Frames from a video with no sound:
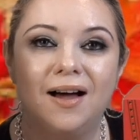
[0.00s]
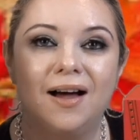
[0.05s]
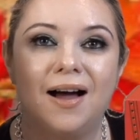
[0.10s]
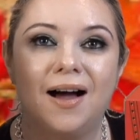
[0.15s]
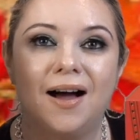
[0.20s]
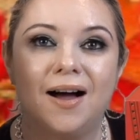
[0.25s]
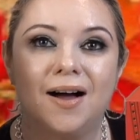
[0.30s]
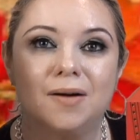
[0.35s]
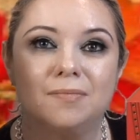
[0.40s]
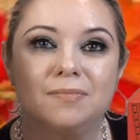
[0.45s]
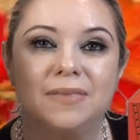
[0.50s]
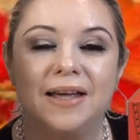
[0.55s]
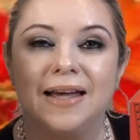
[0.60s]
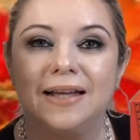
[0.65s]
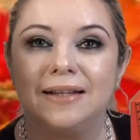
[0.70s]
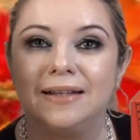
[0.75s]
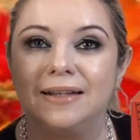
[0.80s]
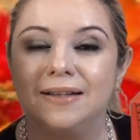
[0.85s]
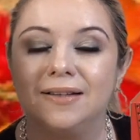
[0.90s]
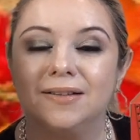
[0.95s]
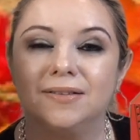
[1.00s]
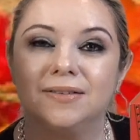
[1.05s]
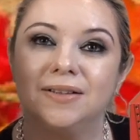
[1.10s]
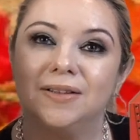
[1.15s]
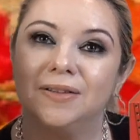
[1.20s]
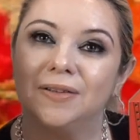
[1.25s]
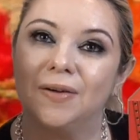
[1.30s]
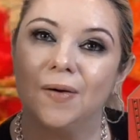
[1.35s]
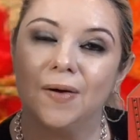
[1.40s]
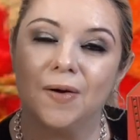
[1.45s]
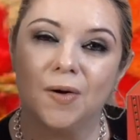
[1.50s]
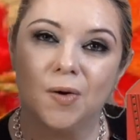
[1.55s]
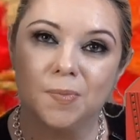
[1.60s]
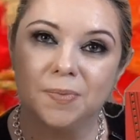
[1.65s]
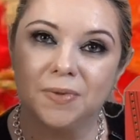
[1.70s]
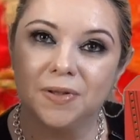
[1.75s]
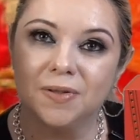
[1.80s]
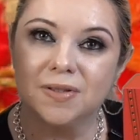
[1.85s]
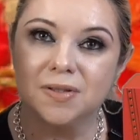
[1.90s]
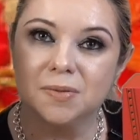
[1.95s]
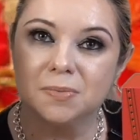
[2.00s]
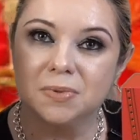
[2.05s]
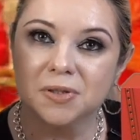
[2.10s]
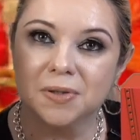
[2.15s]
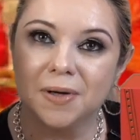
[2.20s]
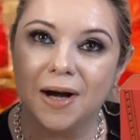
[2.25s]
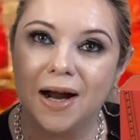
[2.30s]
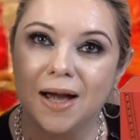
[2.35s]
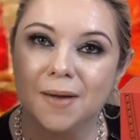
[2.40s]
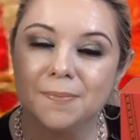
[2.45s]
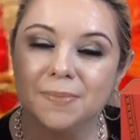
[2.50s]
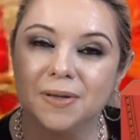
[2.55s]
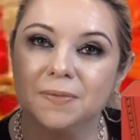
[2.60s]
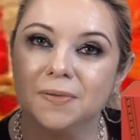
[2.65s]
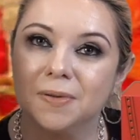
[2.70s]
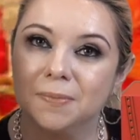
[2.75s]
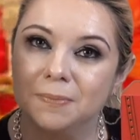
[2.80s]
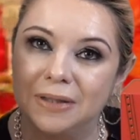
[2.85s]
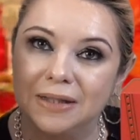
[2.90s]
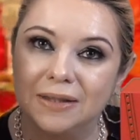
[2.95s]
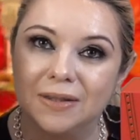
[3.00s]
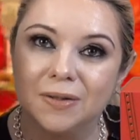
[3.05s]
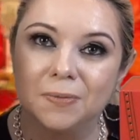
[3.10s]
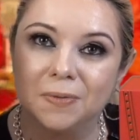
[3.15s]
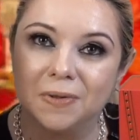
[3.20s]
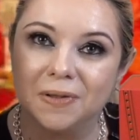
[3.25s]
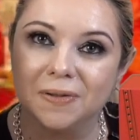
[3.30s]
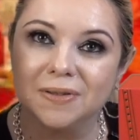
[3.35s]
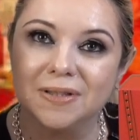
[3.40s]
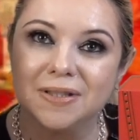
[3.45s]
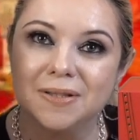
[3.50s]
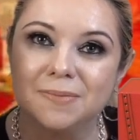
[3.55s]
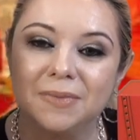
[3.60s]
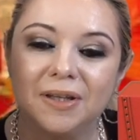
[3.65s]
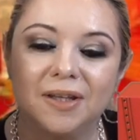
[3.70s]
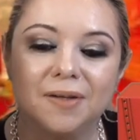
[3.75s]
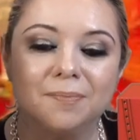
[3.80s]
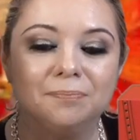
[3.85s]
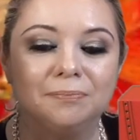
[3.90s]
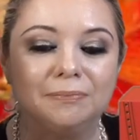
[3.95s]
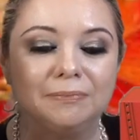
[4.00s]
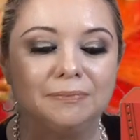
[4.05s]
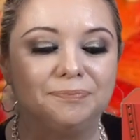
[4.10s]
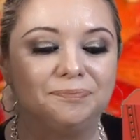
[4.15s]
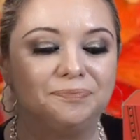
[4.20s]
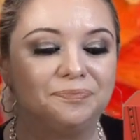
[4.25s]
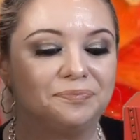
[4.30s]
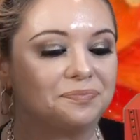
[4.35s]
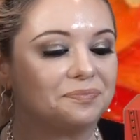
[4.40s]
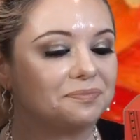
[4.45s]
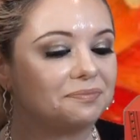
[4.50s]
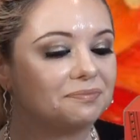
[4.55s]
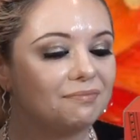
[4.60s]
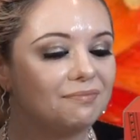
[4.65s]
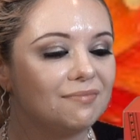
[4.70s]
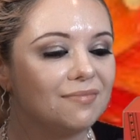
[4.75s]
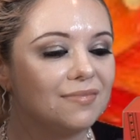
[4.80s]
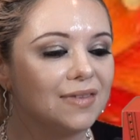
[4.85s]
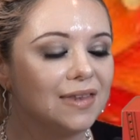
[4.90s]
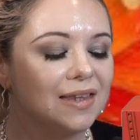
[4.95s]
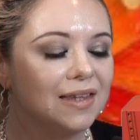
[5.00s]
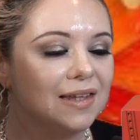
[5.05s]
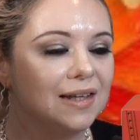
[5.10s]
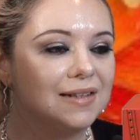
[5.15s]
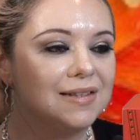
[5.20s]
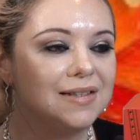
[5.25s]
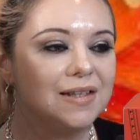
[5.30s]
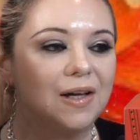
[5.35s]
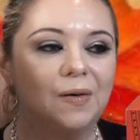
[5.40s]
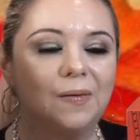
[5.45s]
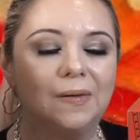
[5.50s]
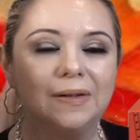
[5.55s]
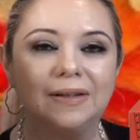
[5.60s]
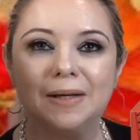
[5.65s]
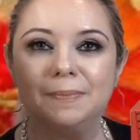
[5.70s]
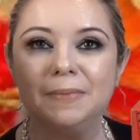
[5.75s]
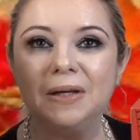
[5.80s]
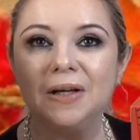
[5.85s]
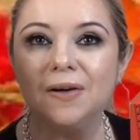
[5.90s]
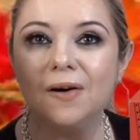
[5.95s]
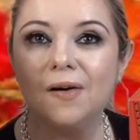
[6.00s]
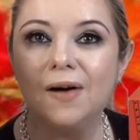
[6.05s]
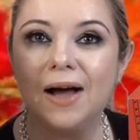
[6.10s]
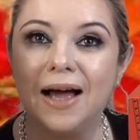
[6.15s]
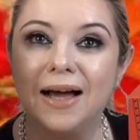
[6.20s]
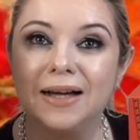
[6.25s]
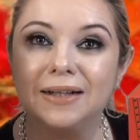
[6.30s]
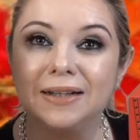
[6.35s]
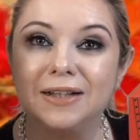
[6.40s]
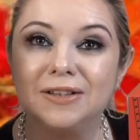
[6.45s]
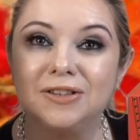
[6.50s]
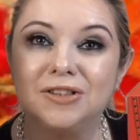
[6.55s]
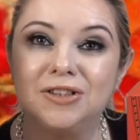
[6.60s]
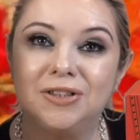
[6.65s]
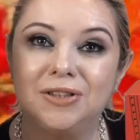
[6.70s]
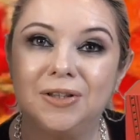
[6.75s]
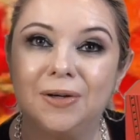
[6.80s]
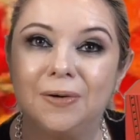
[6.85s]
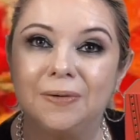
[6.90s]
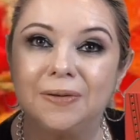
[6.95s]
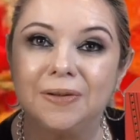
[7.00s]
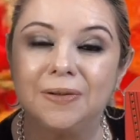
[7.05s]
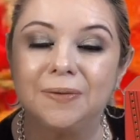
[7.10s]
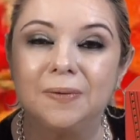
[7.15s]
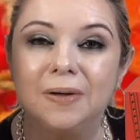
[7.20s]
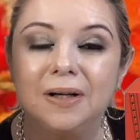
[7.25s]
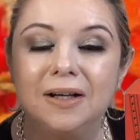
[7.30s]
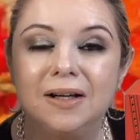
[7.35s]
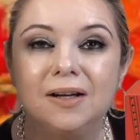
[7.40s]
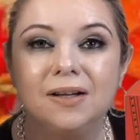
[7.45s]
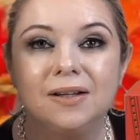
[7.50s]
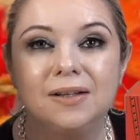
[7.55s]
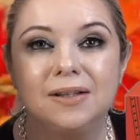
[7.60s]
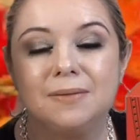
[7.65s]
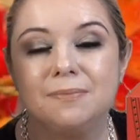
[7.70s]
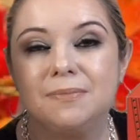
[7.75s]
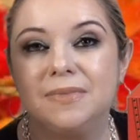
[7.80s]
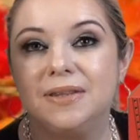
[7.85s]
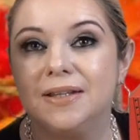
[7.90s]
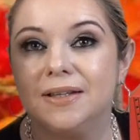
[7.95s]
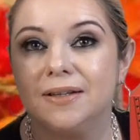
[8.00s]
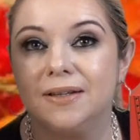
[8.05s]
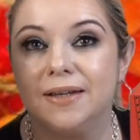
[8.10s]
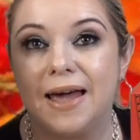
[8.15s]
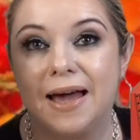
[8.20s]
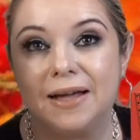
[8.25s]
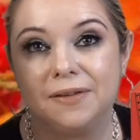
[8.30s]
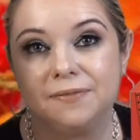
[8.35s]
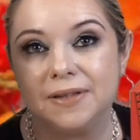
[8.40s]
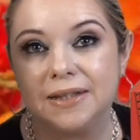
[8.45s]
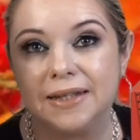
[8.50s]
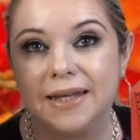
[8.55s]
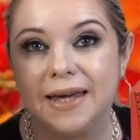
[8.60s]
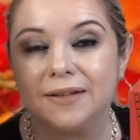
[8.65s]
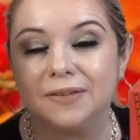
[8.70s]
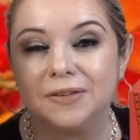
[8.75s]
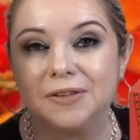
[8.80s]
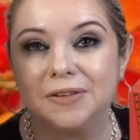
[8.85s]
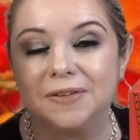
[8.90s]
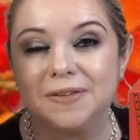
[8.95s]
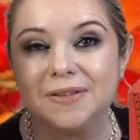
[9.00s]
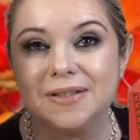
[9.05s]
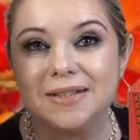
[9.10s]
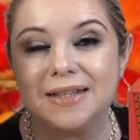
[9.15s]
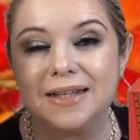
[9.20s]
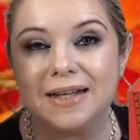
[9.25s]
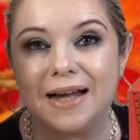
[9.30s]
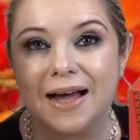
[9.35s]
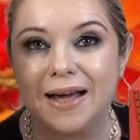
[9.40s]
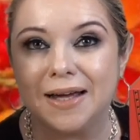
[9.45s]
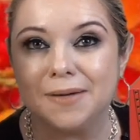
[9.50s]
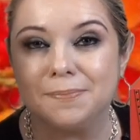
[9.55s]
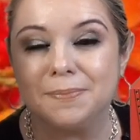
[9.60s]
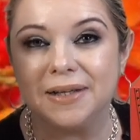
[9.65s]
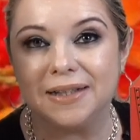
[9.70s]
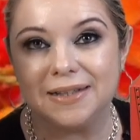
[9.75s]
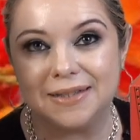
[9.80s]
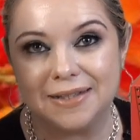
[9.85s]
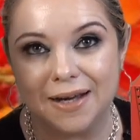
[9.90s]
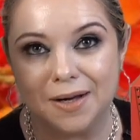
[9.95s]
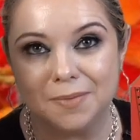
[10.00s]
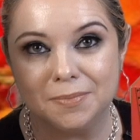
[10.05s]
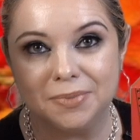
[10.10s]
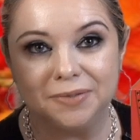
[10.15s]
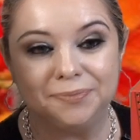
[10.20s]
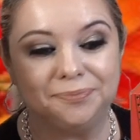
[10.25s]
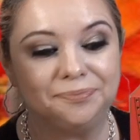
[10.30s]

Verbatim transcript: And you know, I hope you subscribe. It will mean the world to me. So let me go ahead and show you the advent calendars that I picked up.